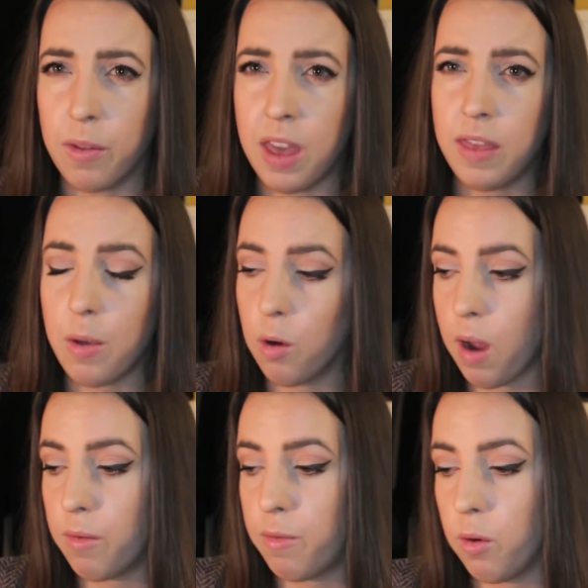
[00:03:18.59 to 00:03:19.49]
I think they were
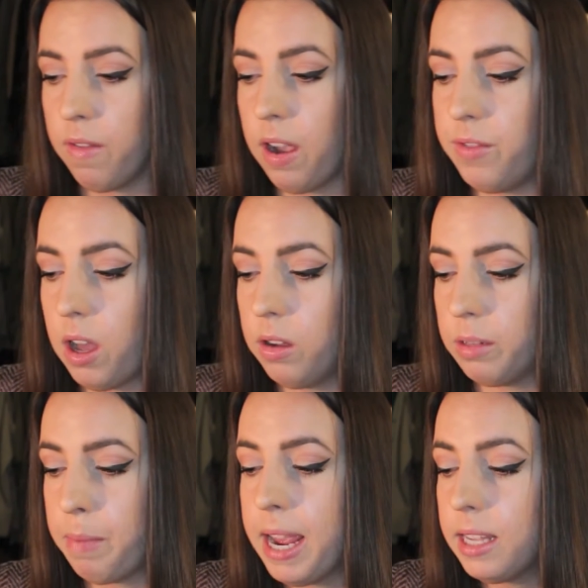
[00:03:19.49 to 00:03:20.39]
around
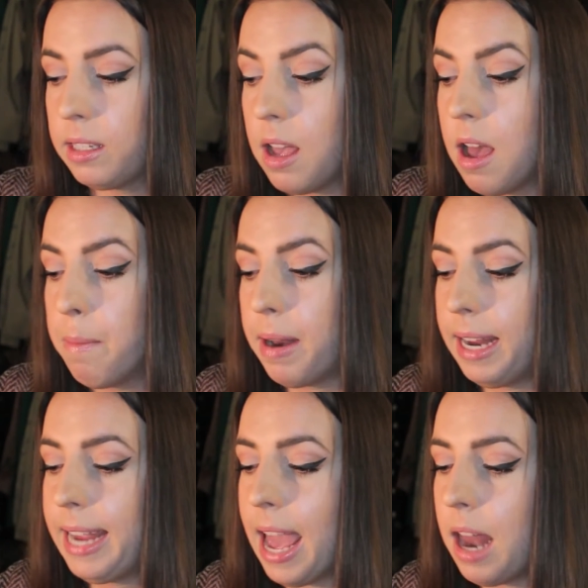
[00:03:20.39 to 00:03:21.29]
$45 a piece, but
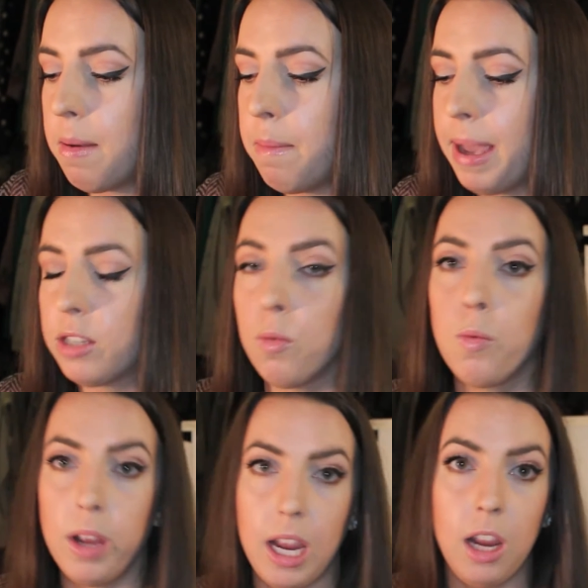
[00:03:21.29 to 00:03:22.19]
again, makes a
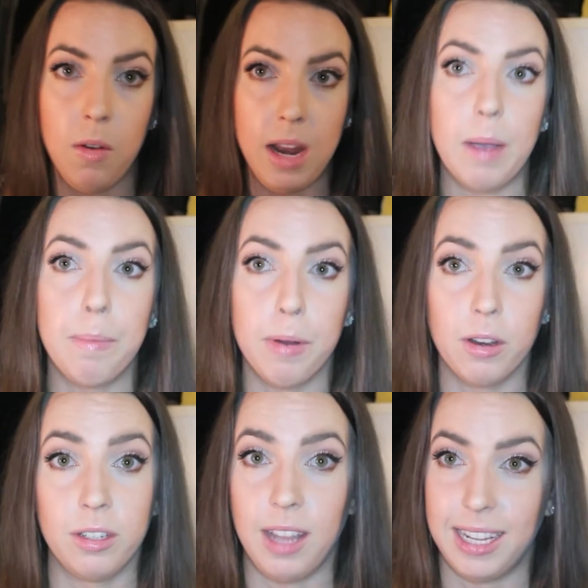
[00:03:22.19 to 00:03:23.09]
really unique
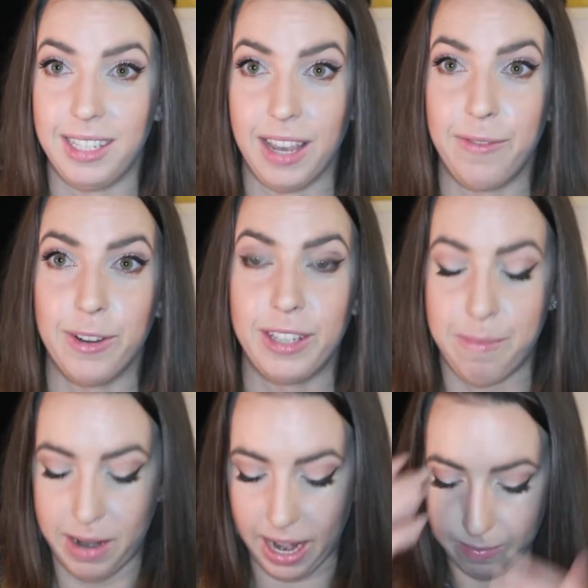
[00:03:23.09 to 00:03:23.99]
personalized gift for
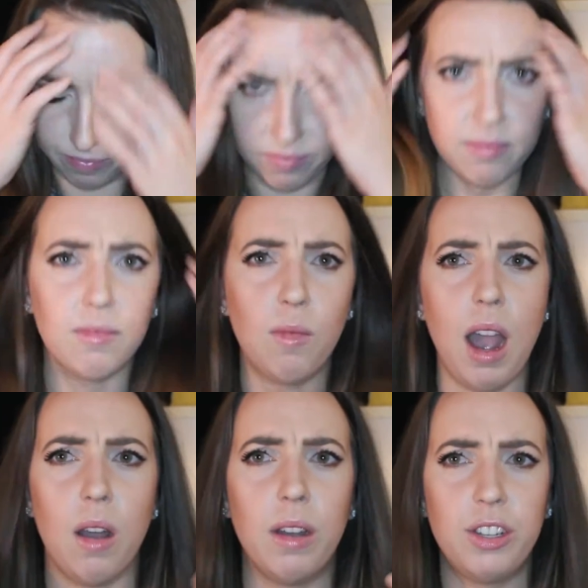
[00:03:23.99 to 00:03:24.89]
somebody
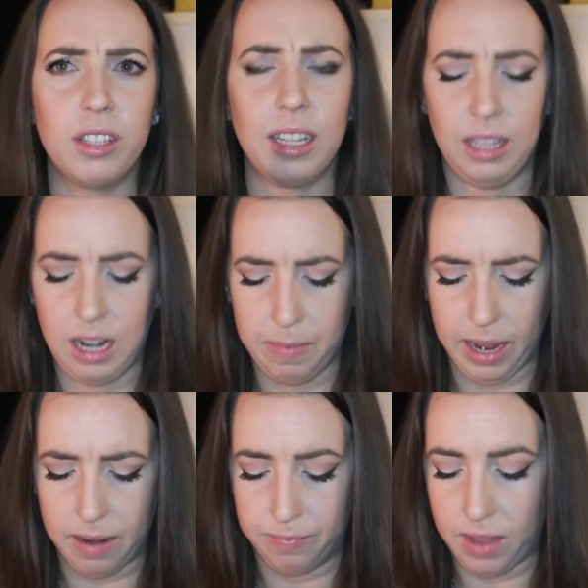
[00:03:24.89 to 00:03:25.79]
wow, it just like lit up
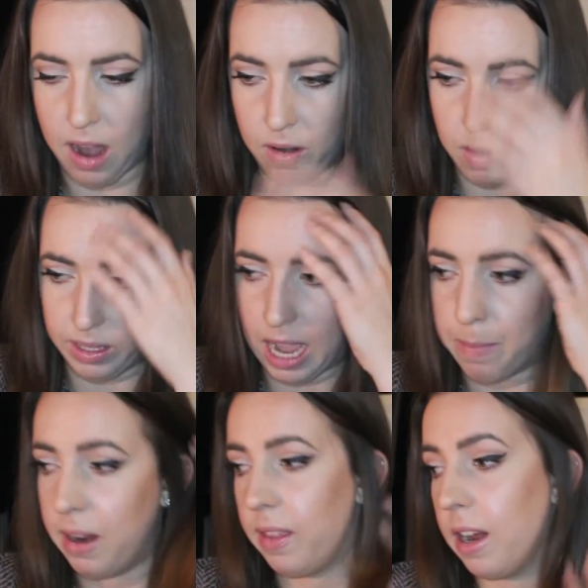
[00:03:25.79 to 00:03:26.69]
again. I don't know what's
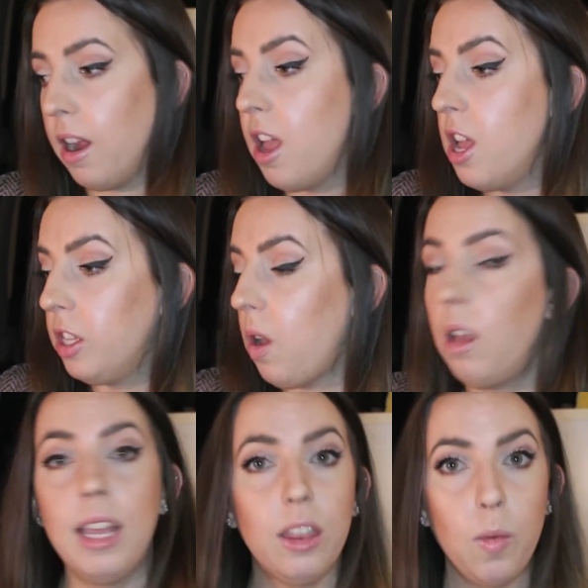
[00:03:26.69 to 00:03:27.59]
happening there. So
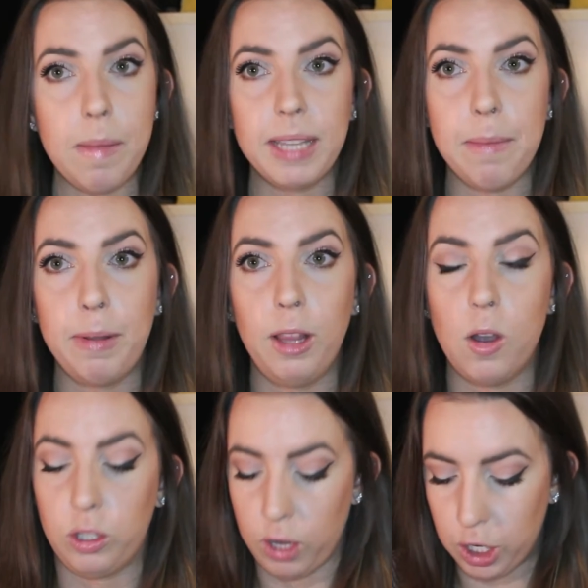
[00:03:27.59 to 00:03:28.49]
I'll link their website
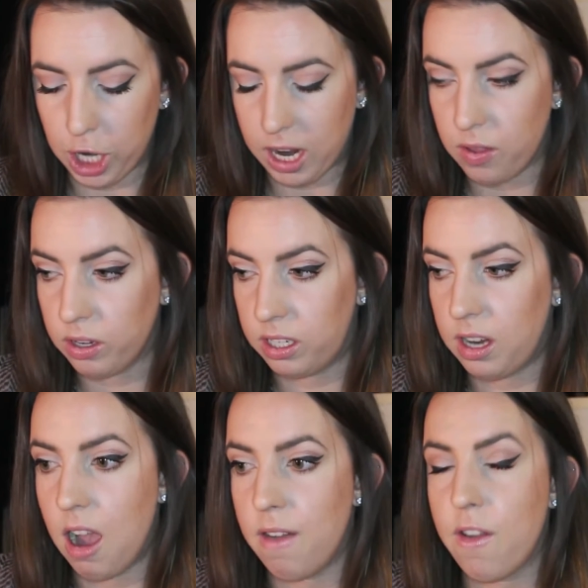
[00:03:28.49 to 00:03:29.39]
below so you can check out their
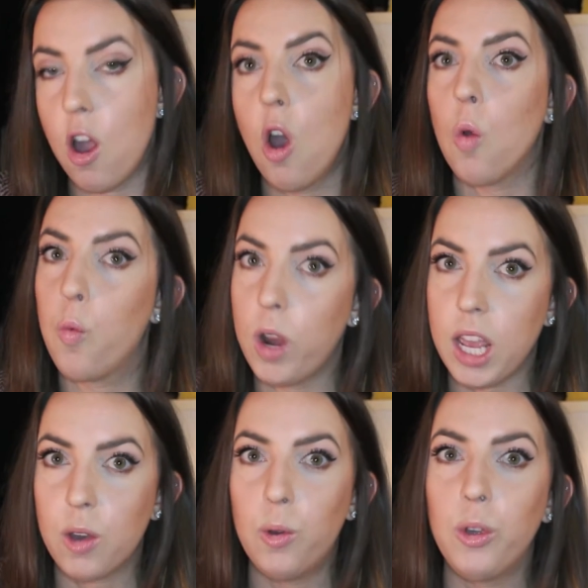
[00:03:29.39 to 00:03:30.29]
stuff.
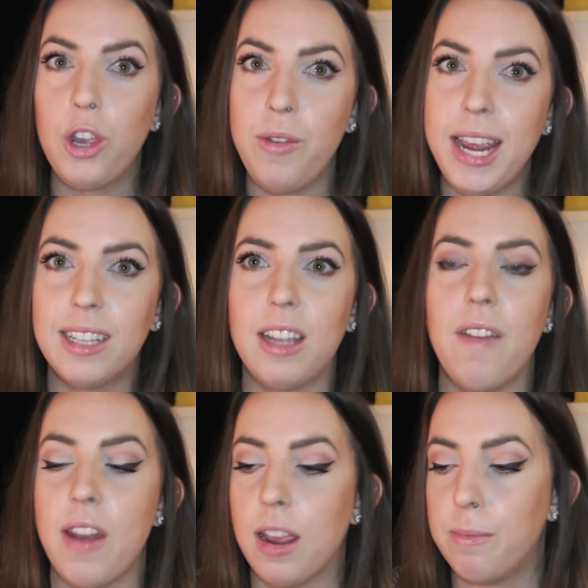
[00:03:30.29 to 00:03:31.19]
Really cool, unique
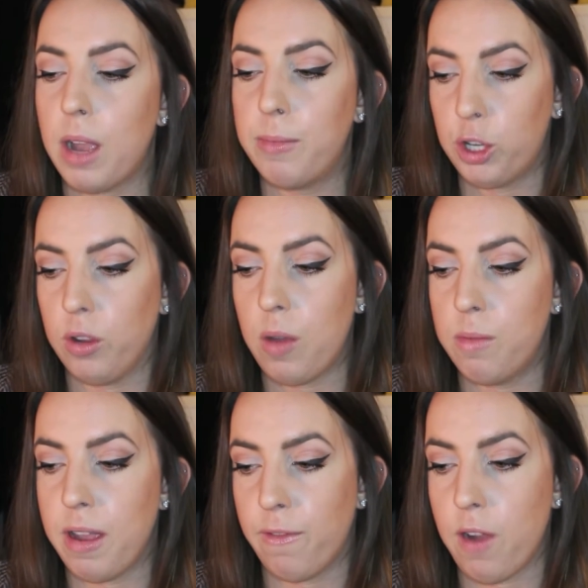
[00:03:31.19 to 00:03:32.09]
stuff. And I'm, I'm sure that
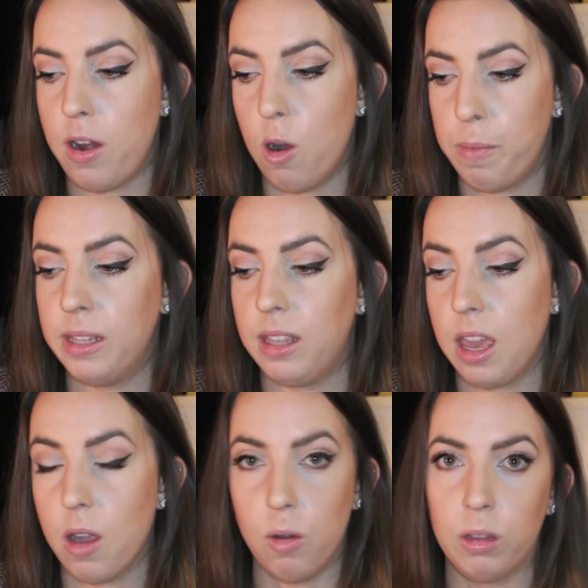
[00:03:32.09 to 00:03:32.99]
when my friend opens
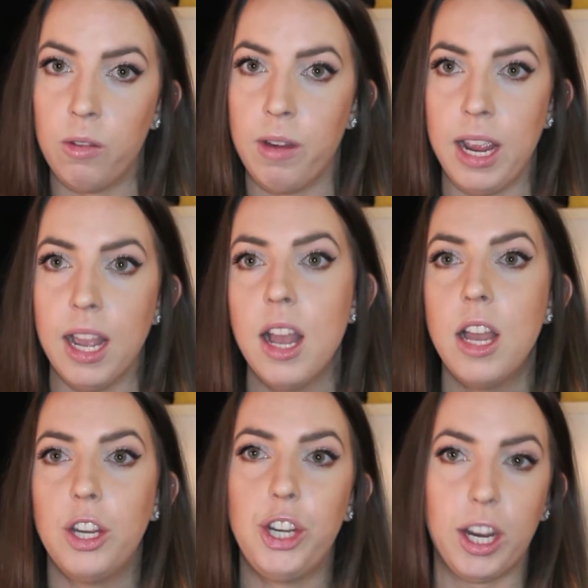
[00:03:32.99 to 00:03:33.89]
the Oakland ring,
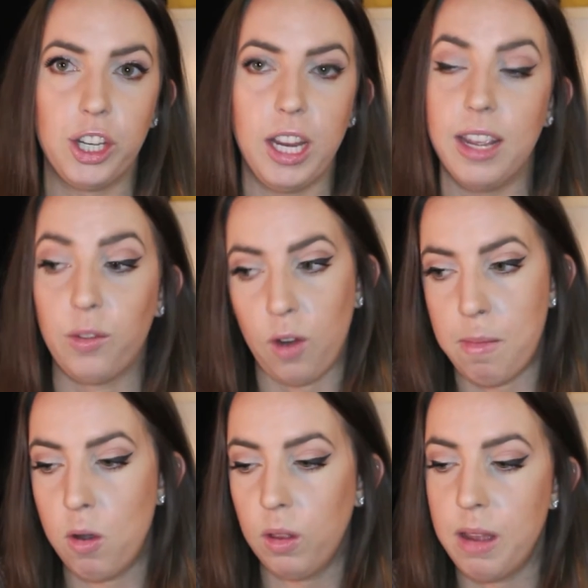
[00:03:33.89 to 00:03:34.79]
she actually is
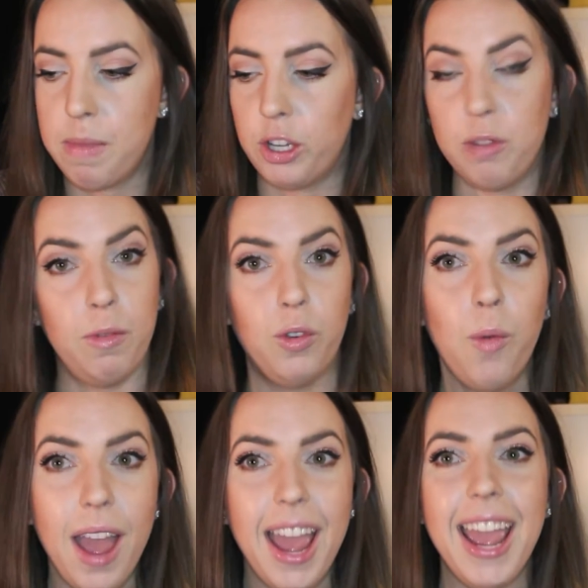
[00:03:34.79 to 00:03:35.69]
from Oakland, but she moved
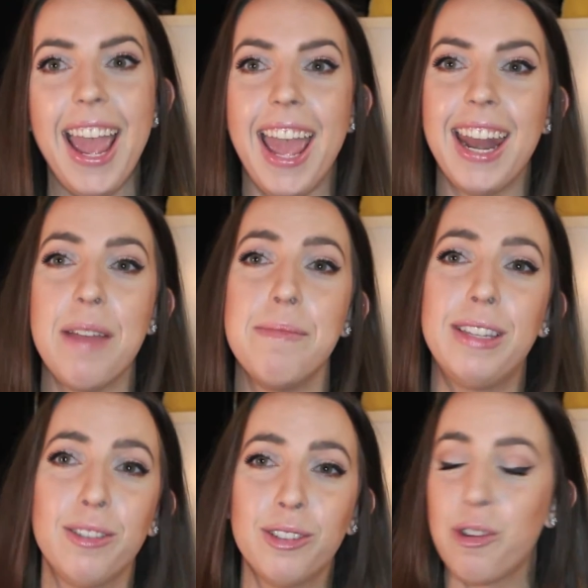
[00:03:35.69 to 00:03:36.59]
away and I
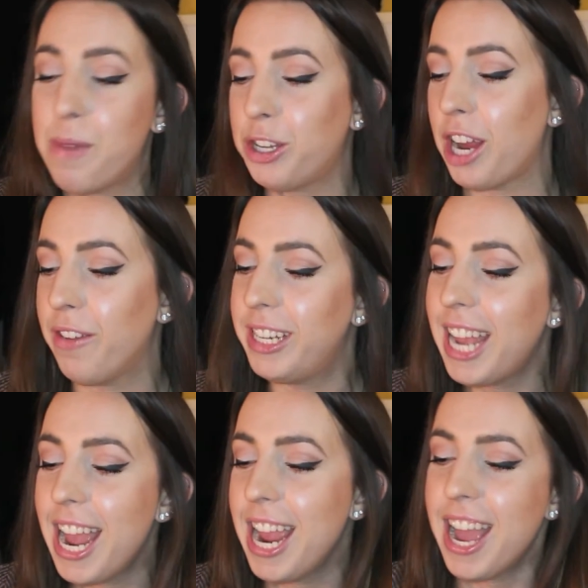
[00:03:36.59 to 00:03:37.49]
miss her so much every
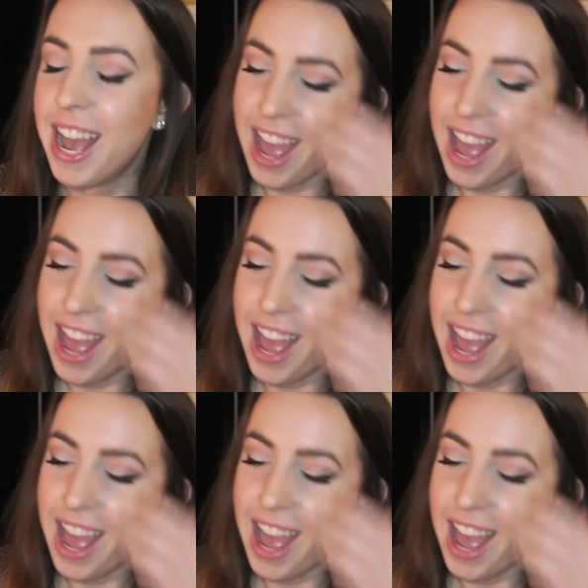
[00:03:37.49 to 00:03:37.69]
day.